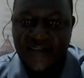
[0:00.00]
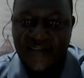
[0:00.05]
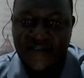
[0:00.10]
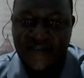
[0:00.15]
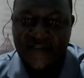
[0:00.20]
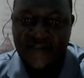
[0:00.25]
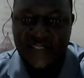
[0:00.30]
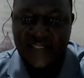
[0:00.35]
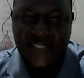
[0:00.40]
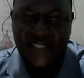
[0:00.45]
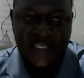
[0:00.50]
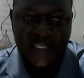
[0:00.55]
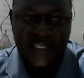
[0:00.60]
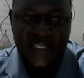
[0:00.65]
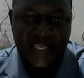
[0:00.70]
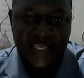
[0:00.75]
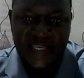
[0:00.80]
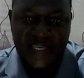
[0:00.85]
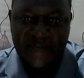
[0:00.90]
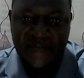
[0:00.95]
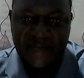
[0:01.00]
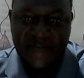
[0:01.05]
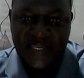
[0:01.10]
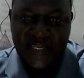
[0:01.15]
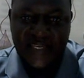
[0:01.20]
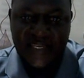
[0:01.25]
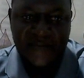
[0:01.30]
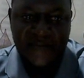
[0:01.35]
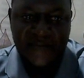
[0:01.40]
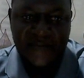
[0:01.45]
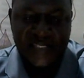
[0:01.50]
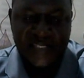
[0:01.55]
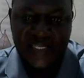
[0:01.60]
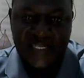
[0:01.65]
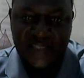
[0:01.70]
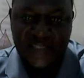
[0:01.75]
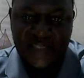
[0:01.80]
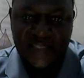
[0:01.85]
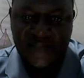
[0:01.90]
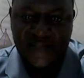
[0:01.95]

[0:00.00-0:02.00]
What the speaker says: Once again, my name is Latif